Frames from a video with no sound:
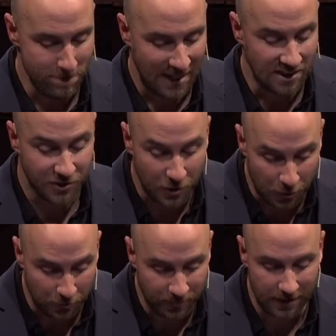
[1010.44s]
And
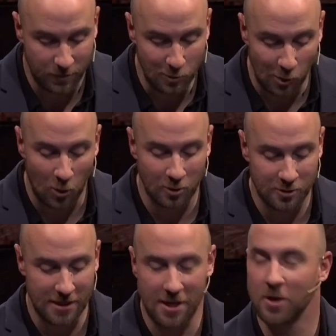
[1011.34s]
so, if you long
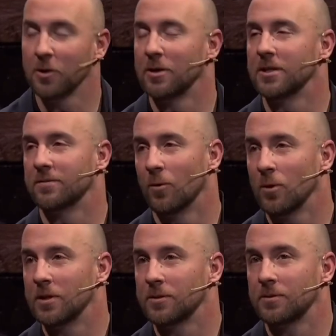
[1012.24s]
to hear His
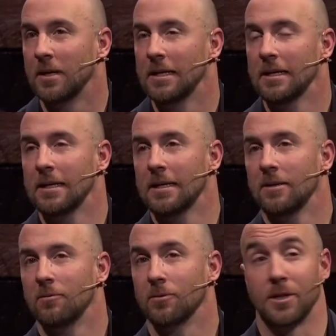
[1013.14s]
voice,
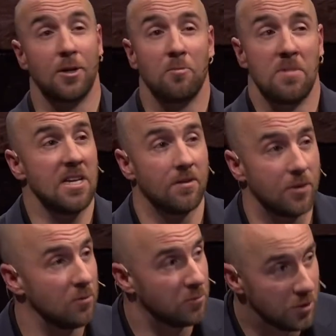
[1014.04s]
which I know many of
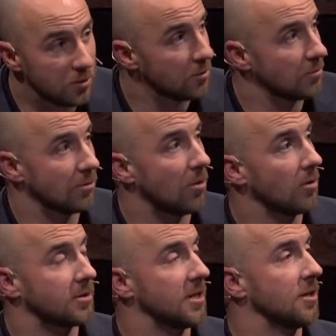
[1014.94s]
you do,
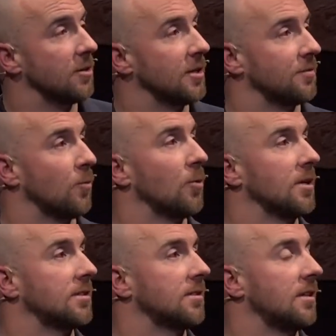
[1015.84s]
long to hear His
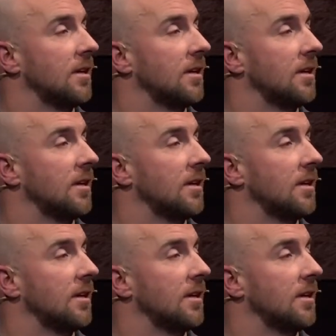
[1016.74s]
voice,